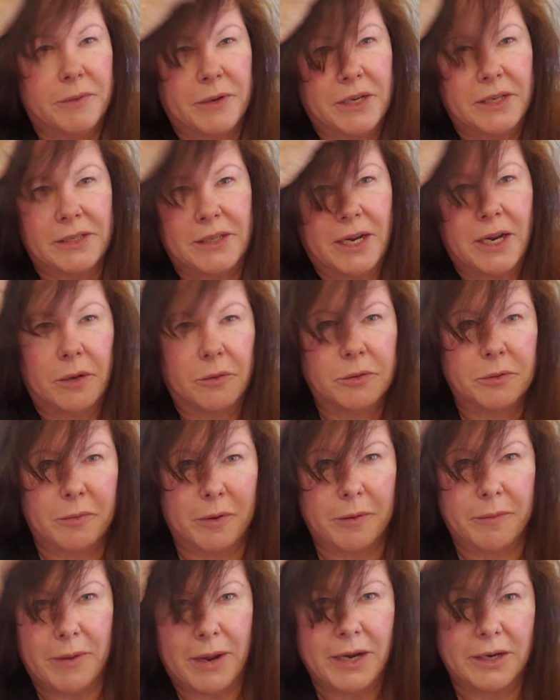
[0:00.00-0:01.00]
because it helps
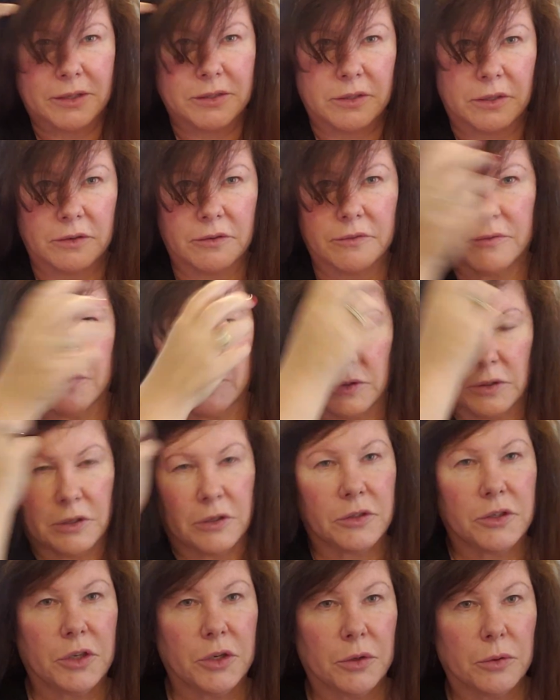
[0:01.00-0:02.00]
my bangs look
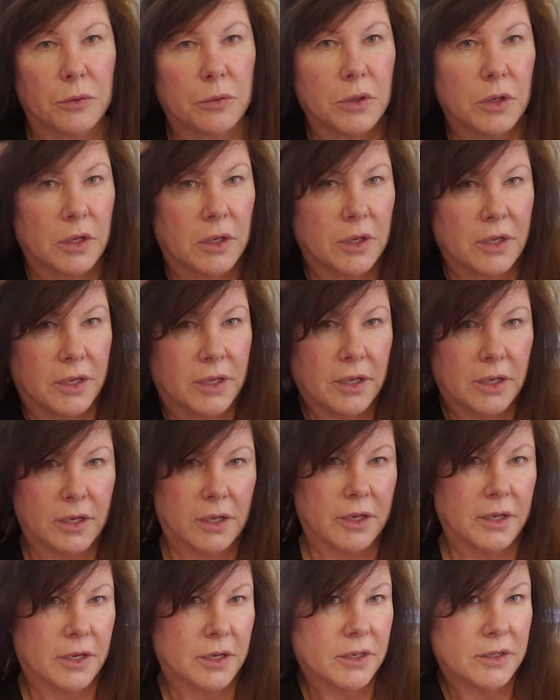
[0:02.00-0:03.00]
fuller too.
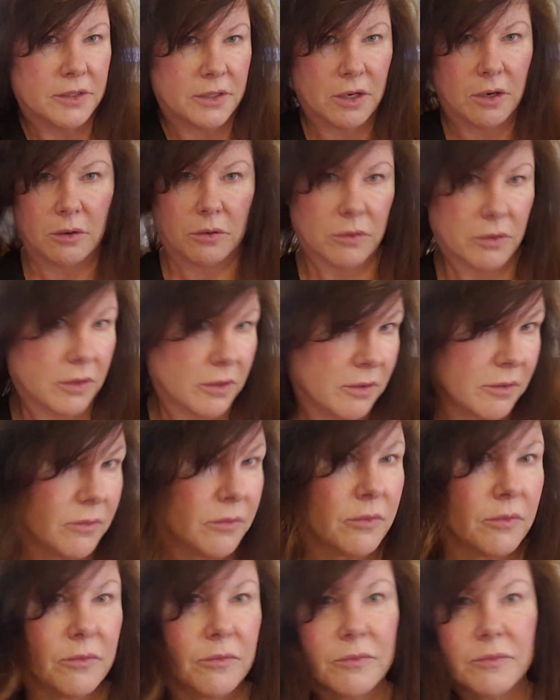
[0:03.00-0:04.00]
So
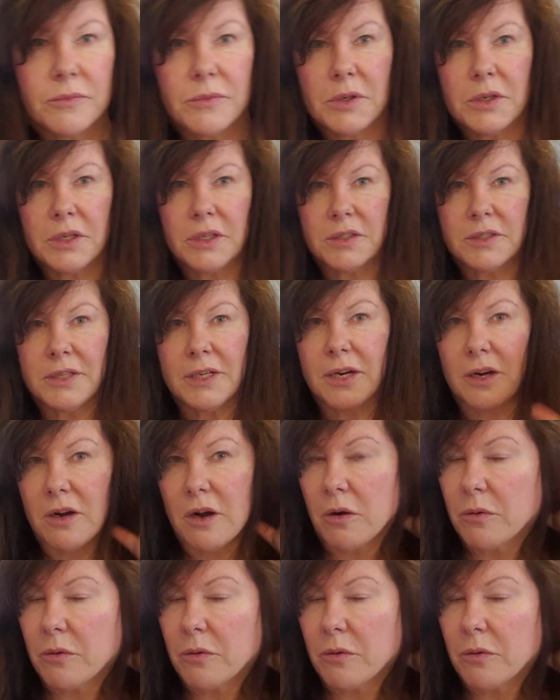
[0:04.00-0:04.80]
you can see I'd